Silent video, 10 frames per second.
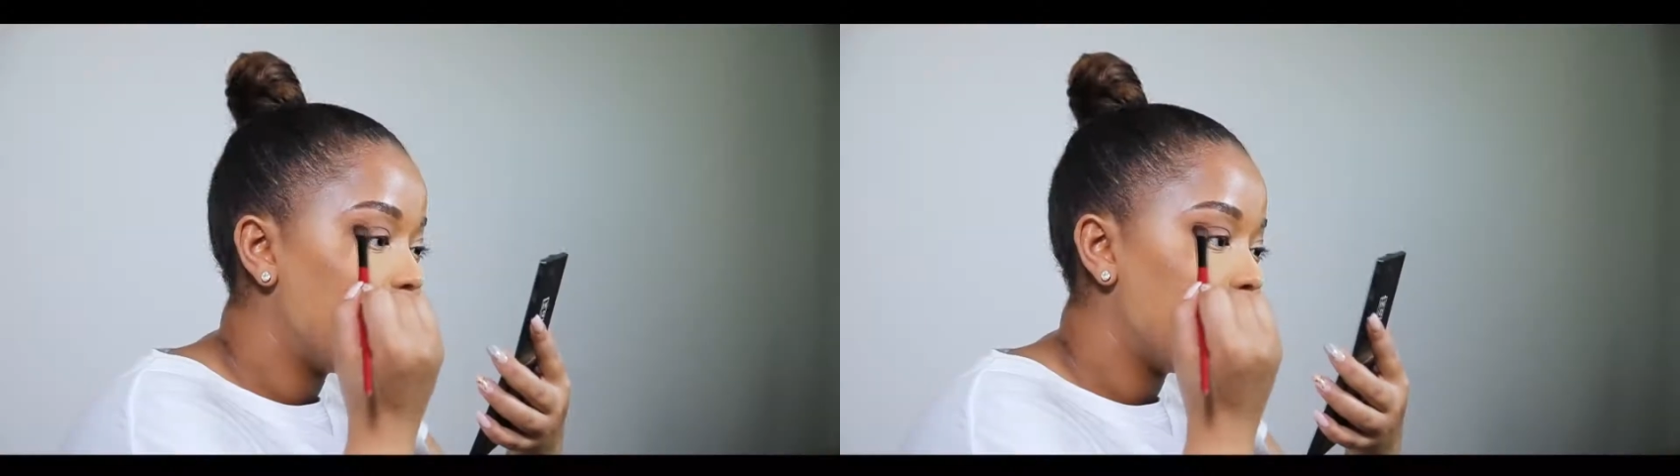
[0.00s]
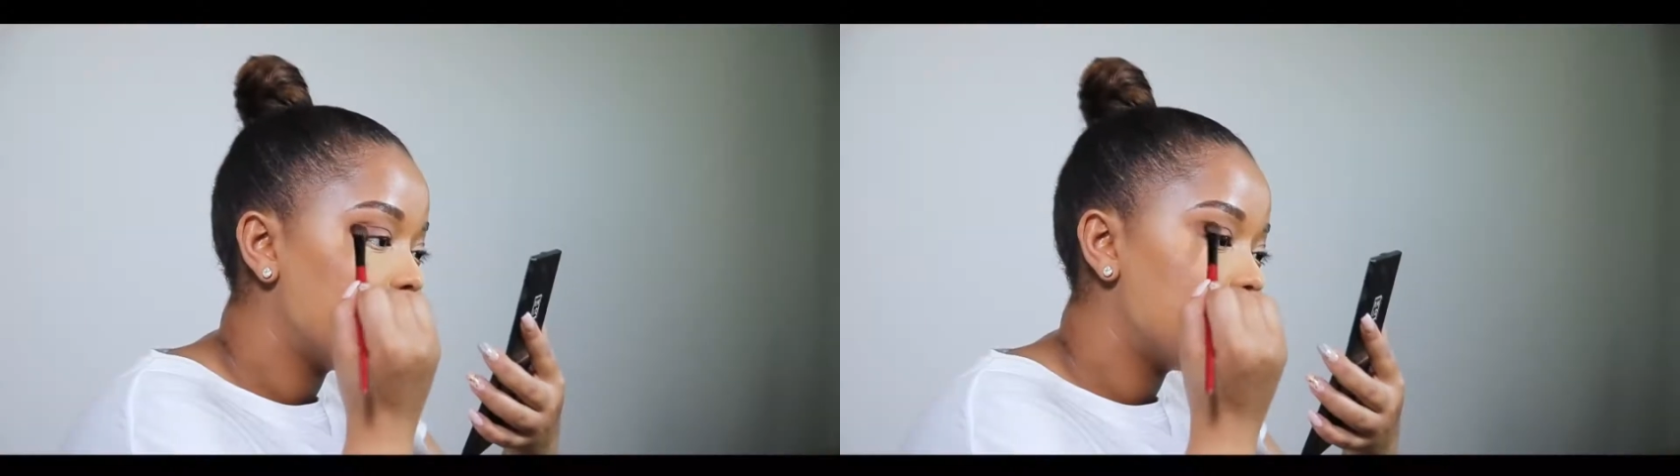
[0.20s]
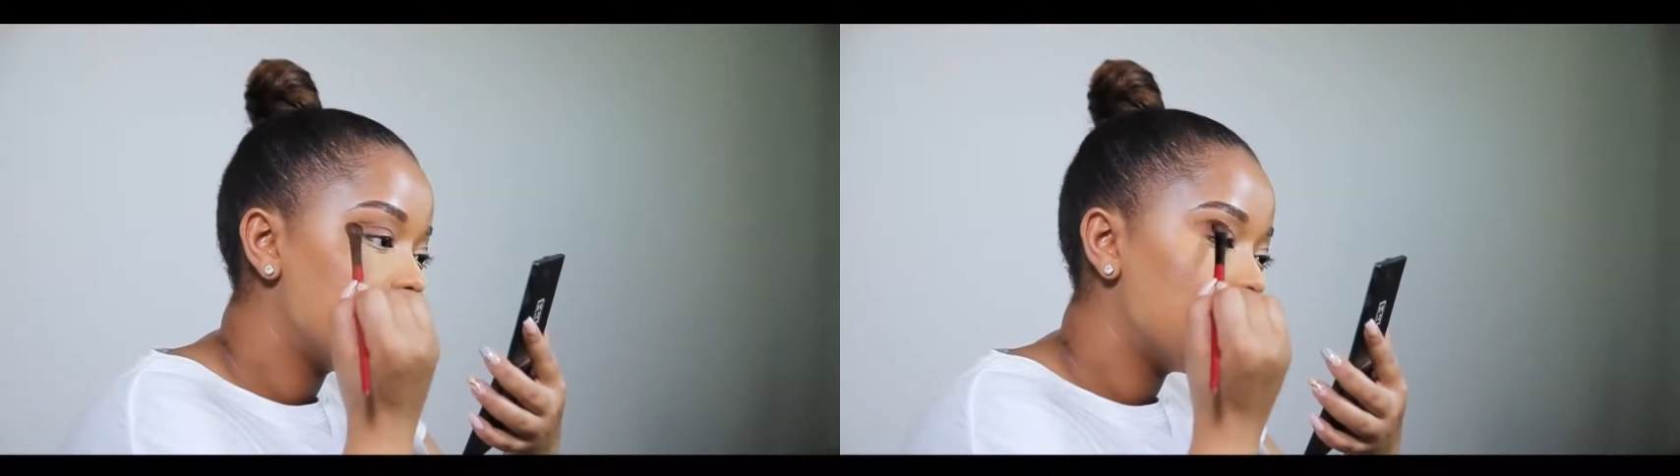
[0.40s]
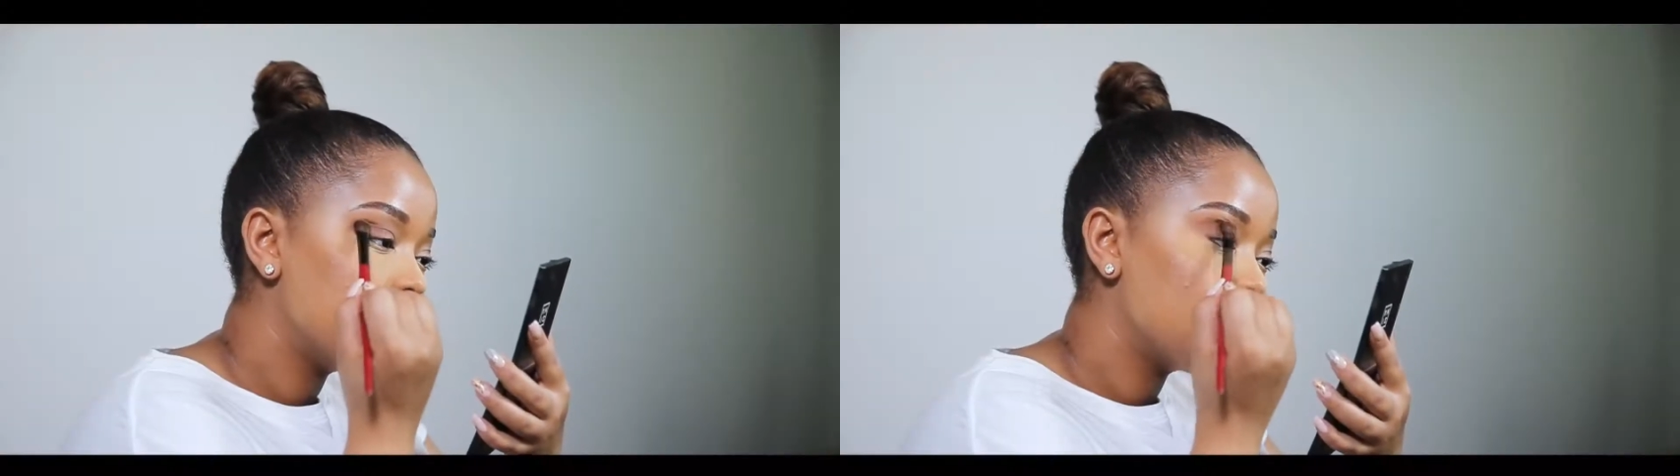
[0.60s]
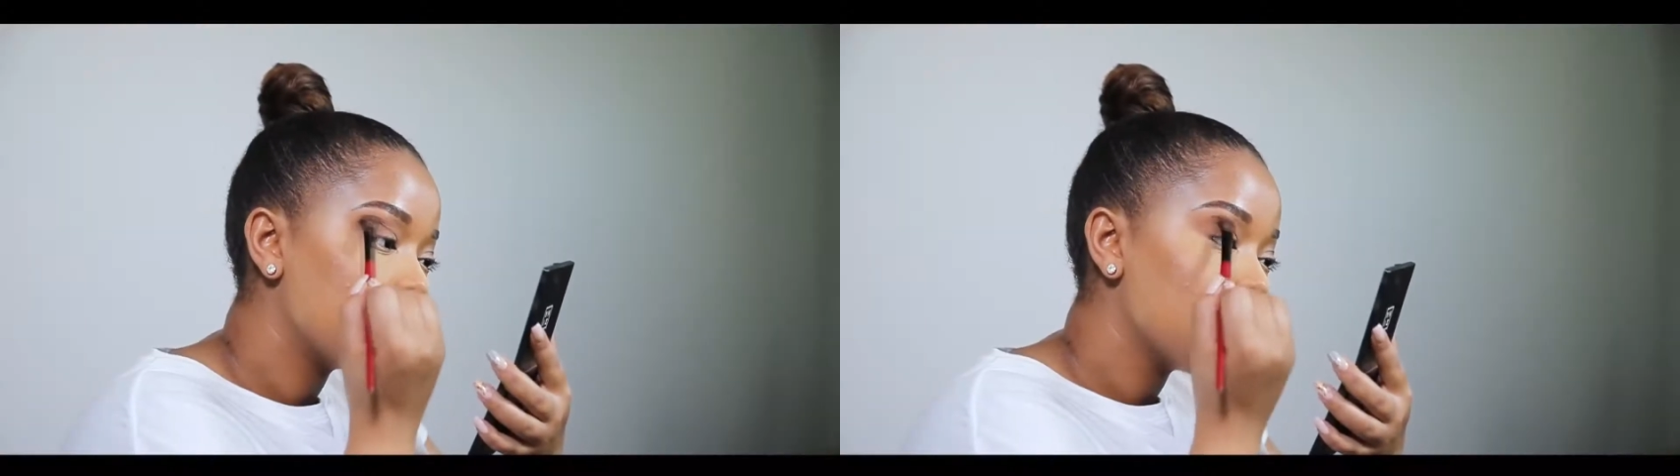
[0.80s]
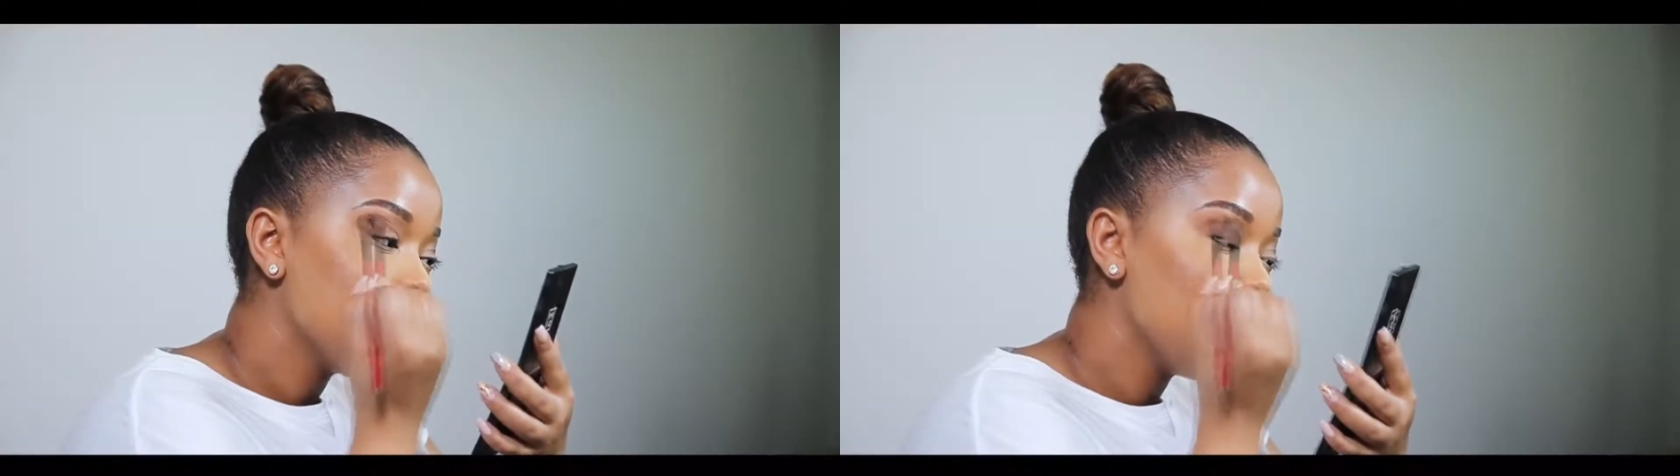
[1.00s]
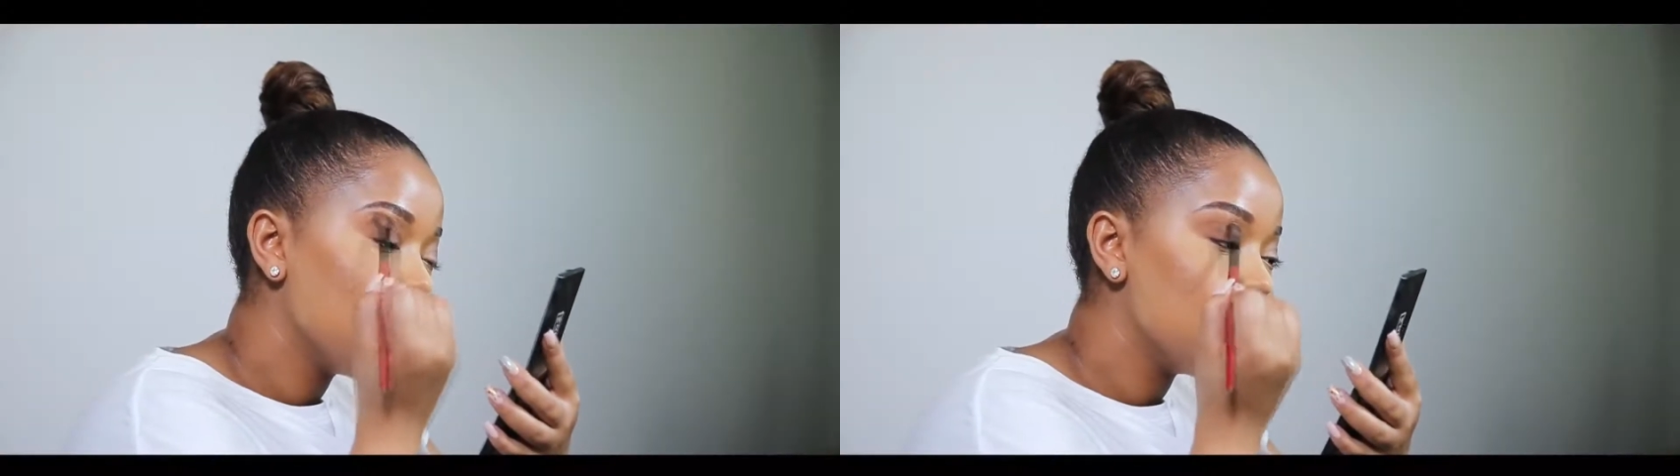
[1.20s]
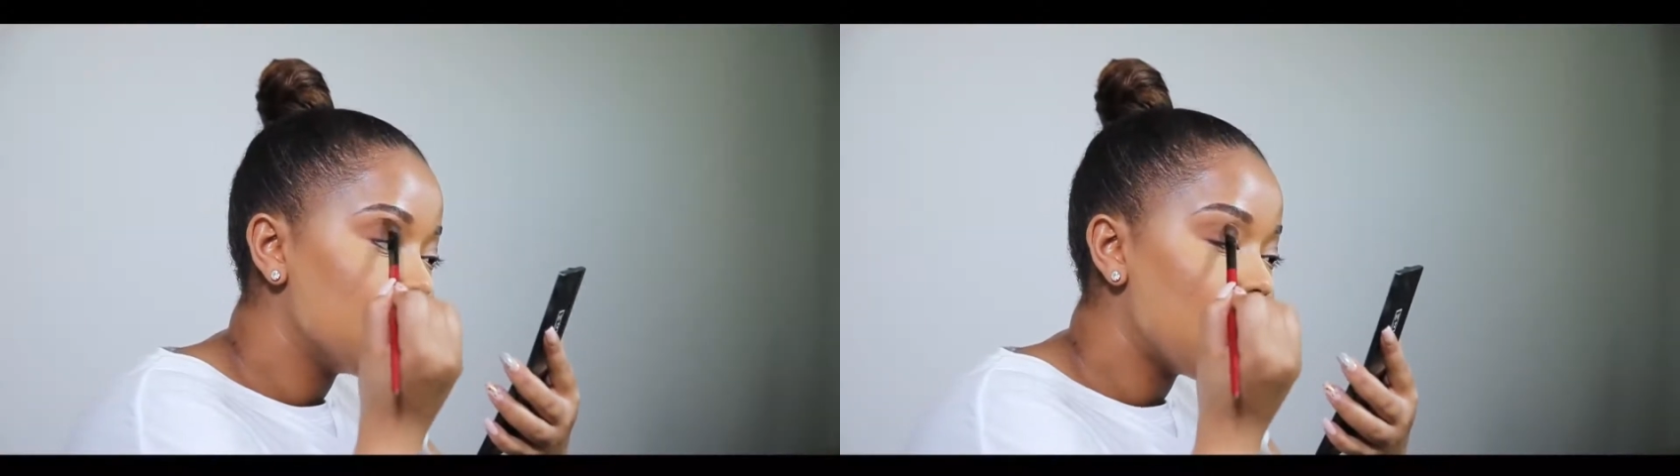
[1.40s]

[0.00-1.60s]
bit, because it